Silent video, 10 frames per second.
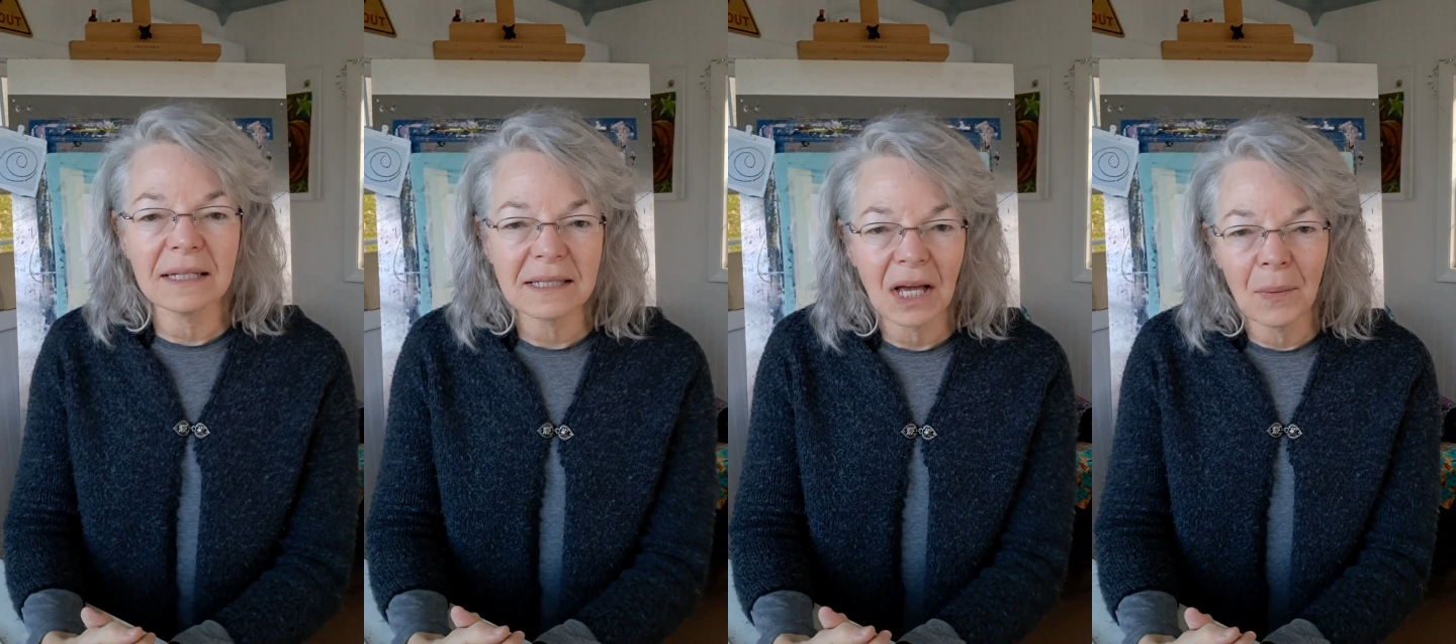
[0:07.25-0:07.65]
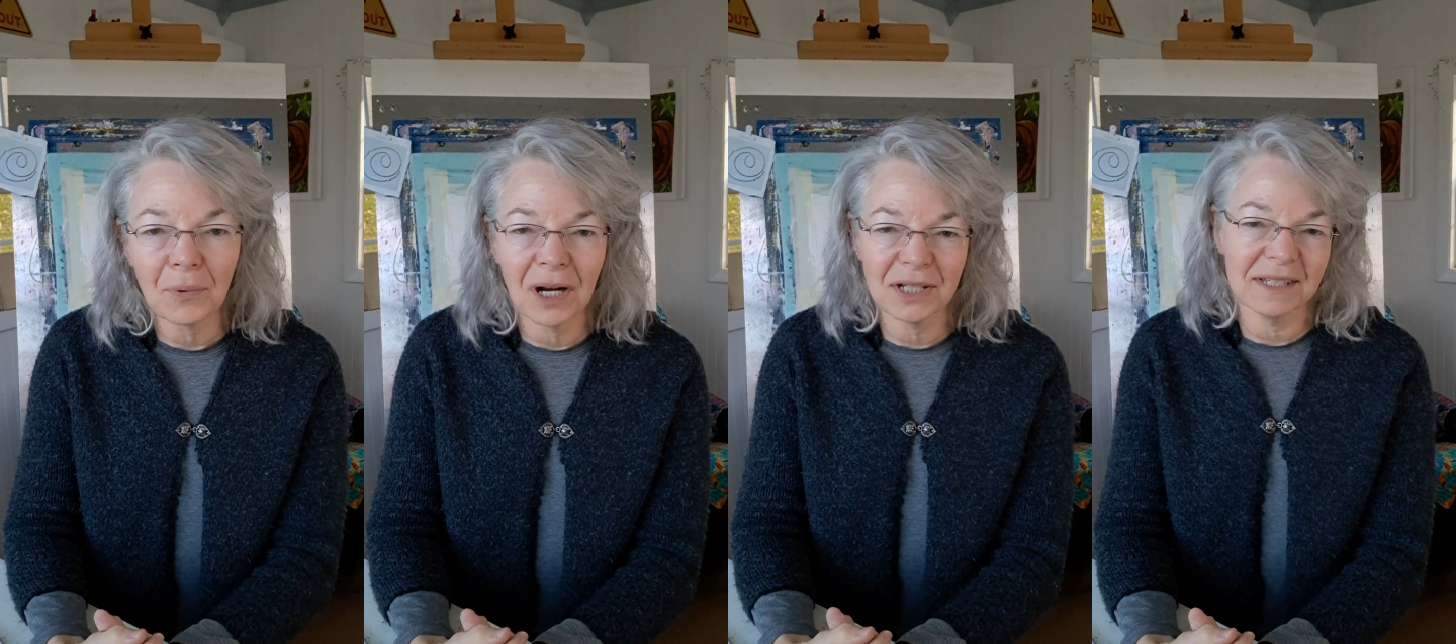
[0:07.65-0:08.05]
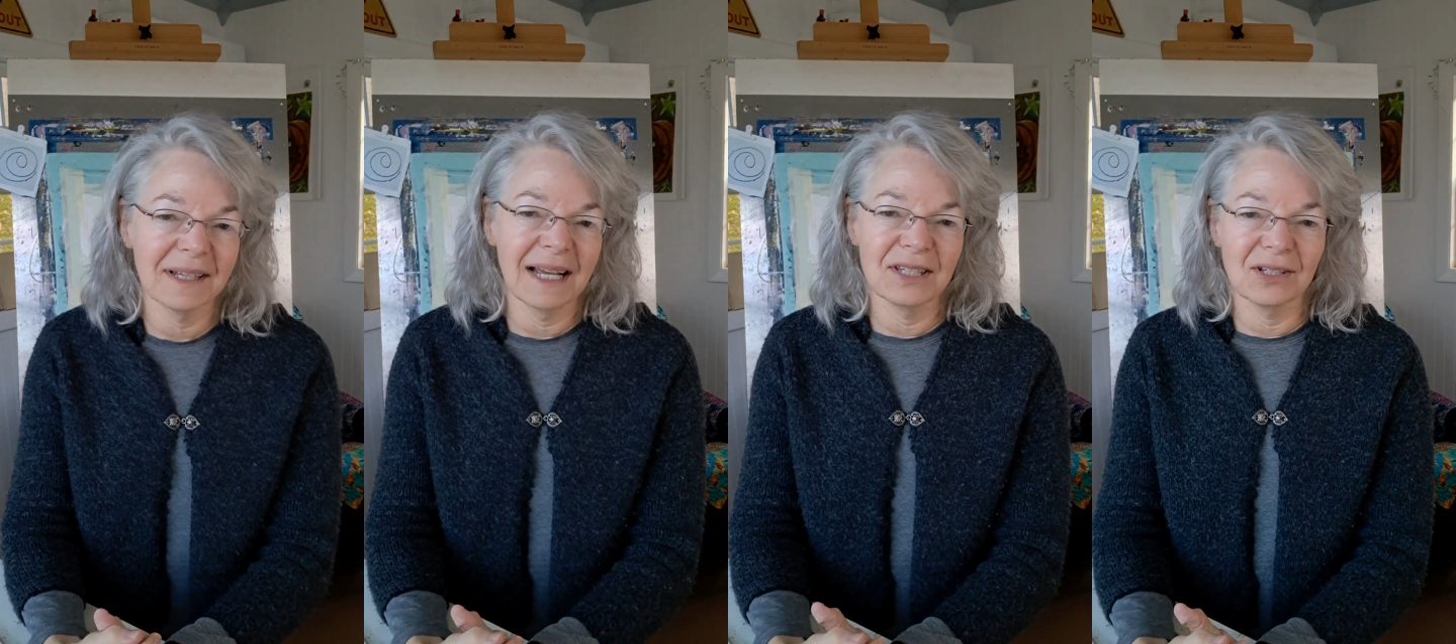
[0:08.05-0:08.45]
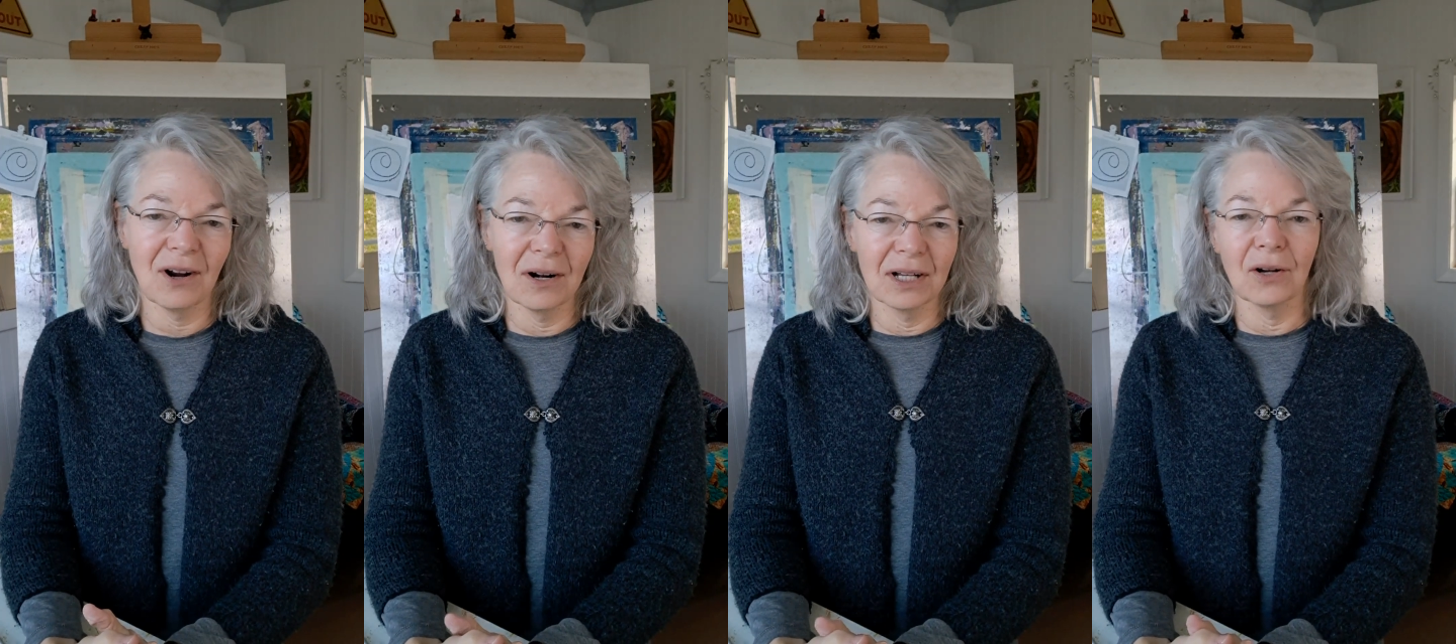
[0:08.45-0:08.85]
some projects that I
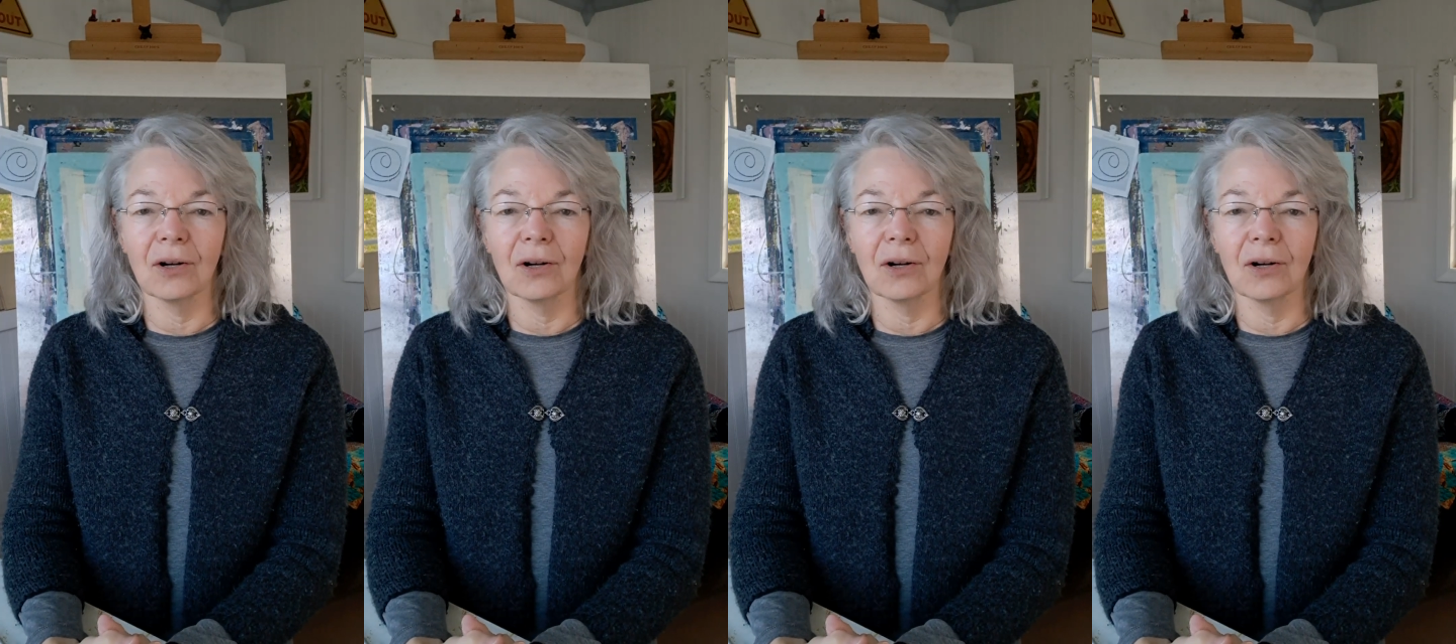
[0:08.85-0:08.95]
started